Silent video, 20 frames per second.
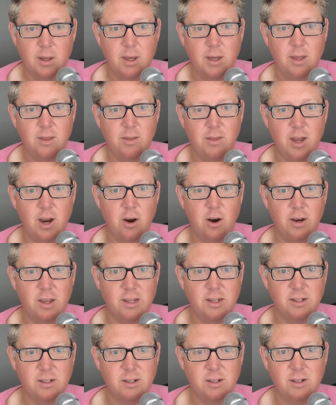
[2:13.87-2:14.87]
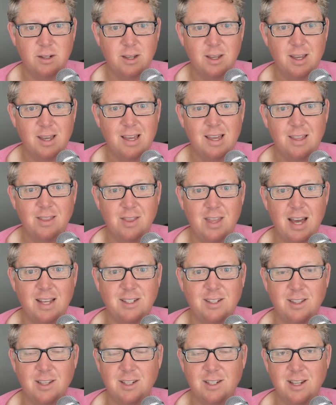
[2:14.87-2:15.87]
There it is.
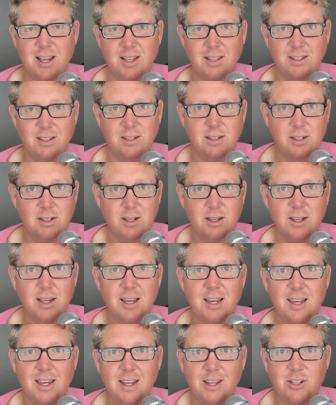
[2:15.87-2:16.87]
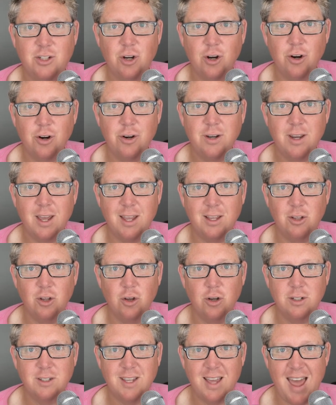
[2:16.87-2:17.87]
That's the sentence. He turned and
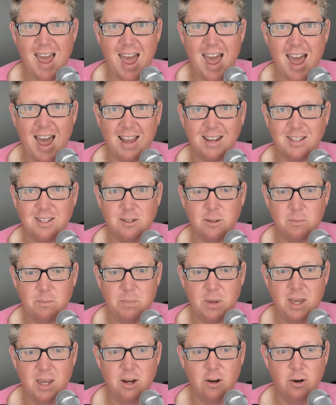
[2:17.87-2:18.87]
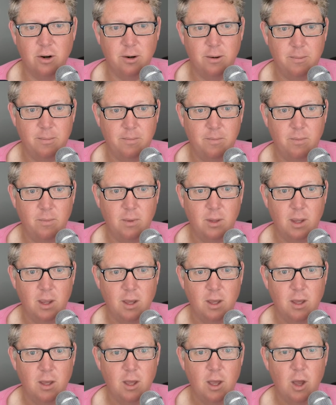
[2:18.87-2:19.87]
looked at Peter.
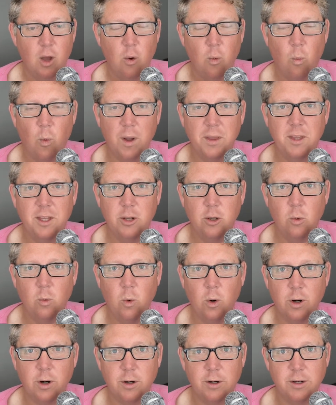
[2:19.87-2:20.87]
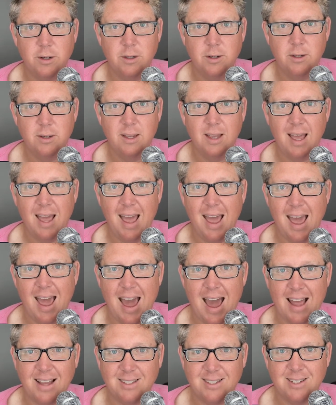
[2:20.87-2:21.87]
One little word,
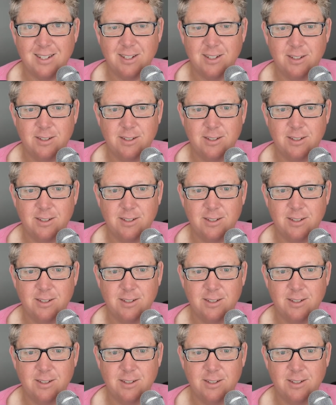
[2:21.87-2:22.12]
at.